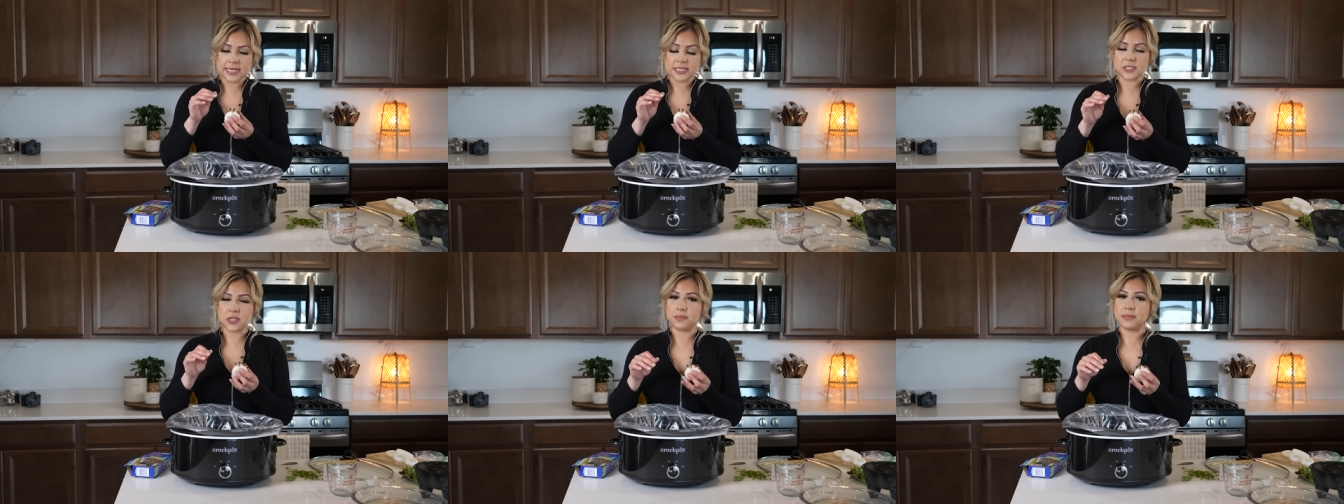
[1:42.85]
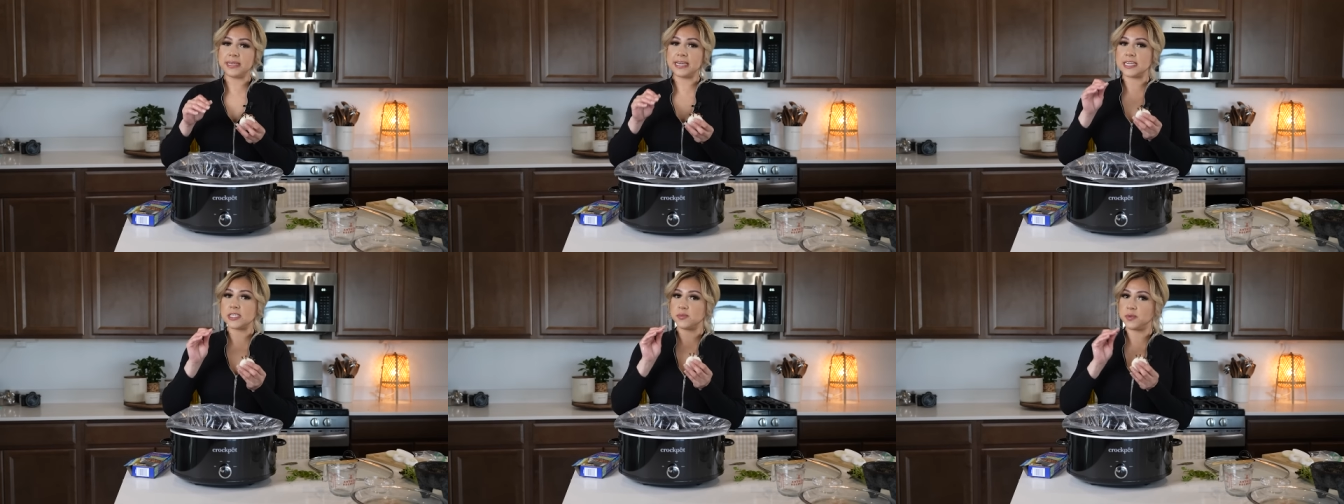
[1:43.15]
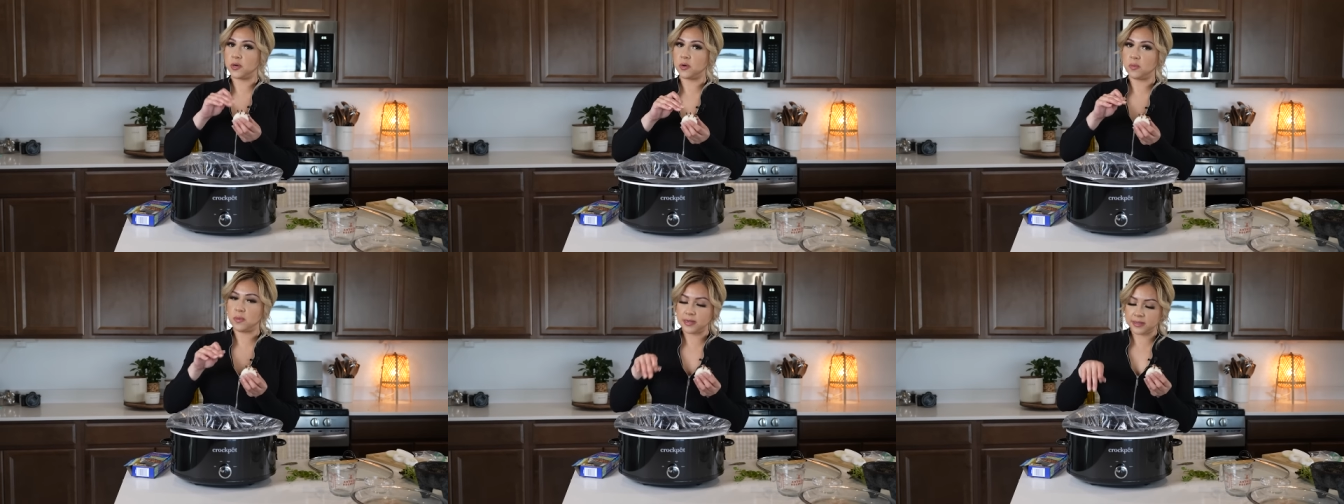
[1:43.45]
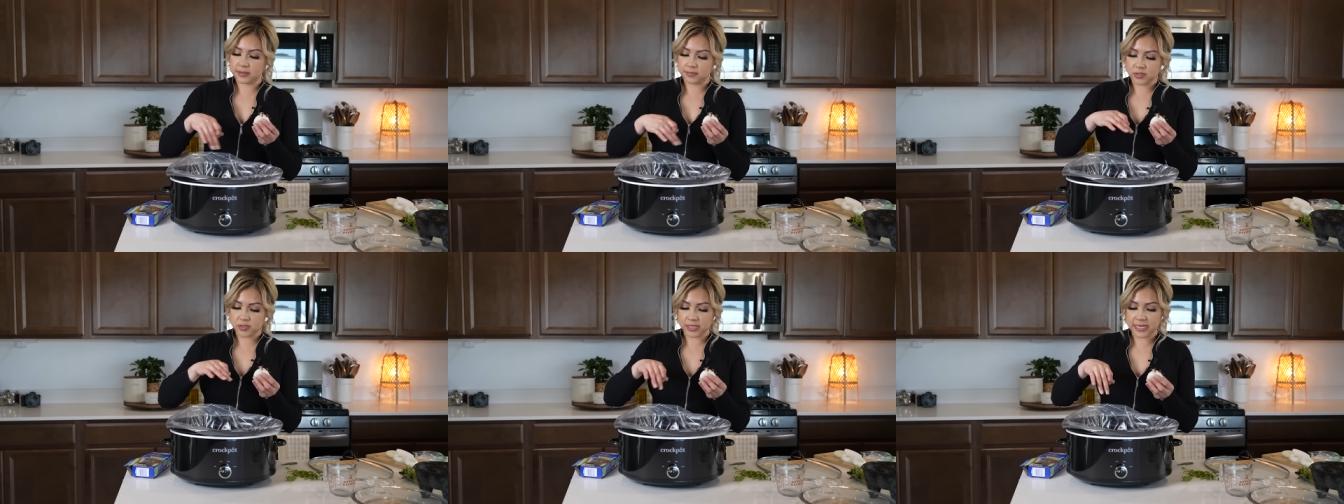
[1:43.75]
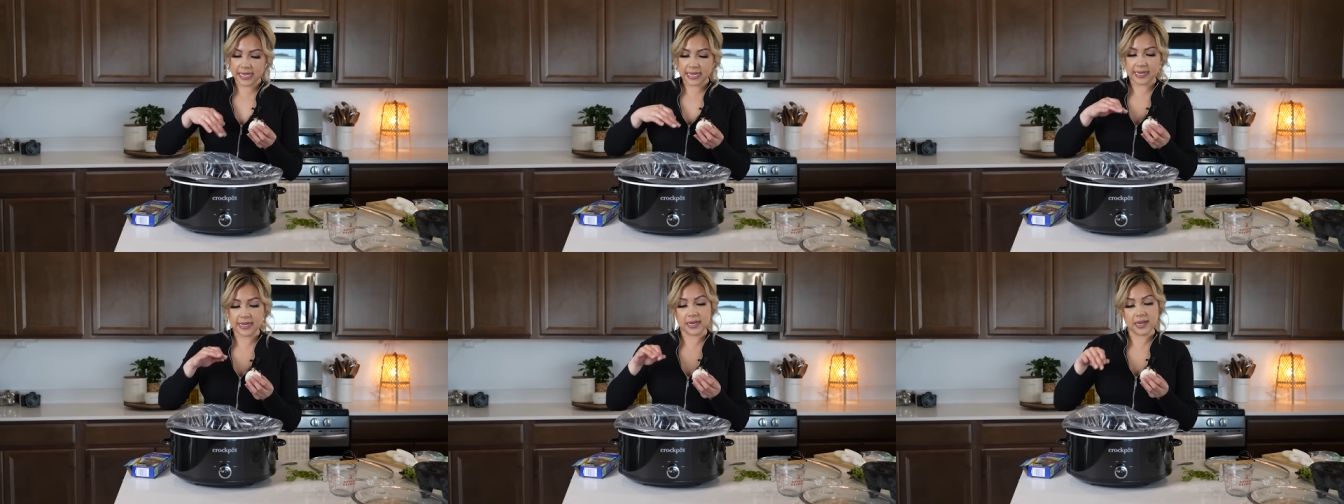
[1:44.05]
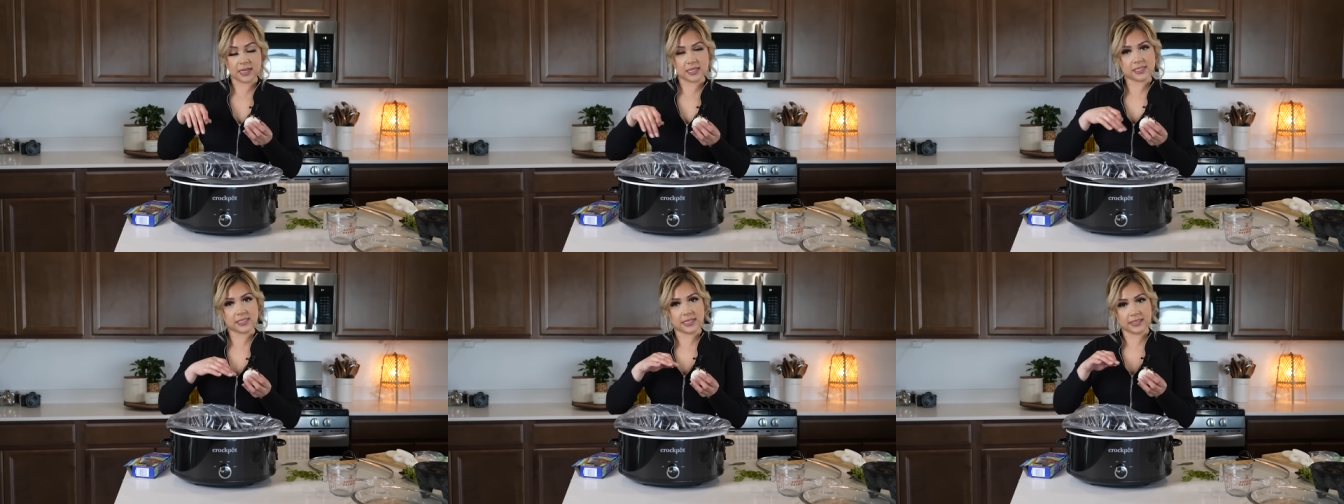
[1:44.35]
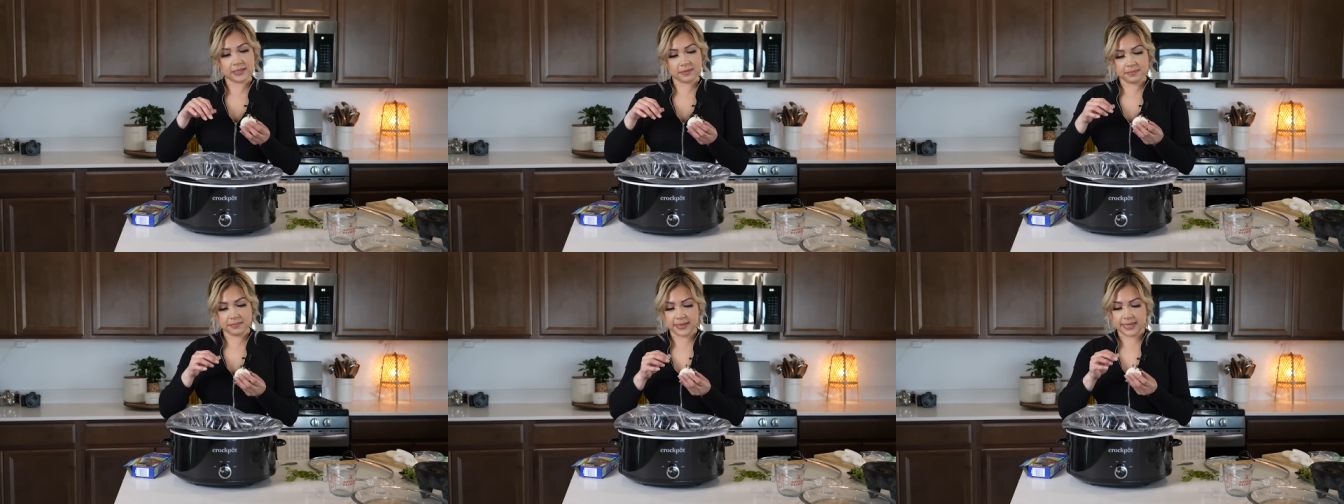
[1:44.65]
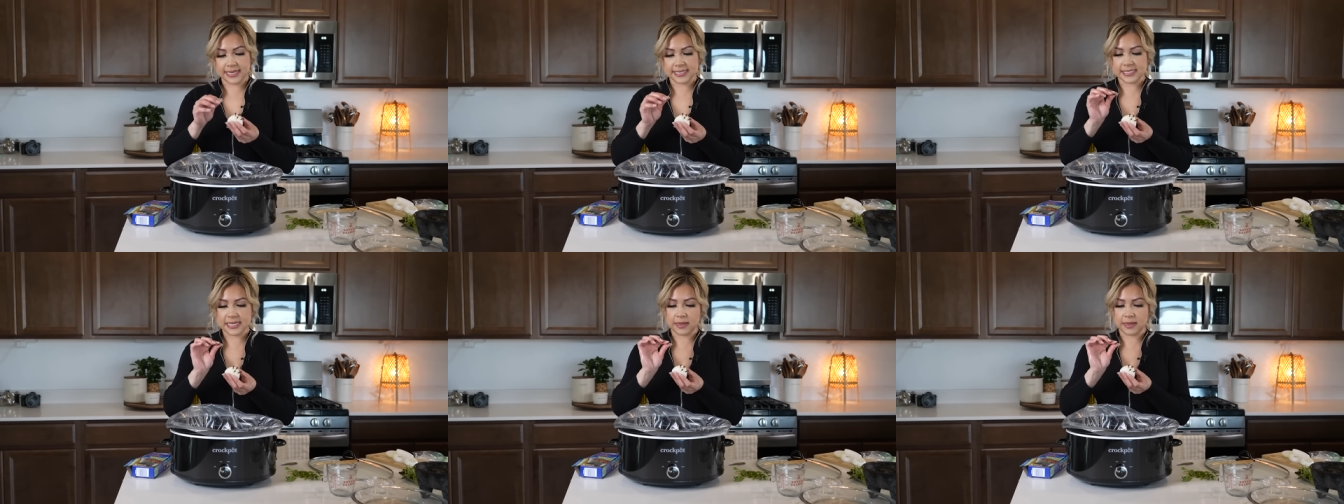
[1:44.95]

So because we don't want them to get lost in the mix,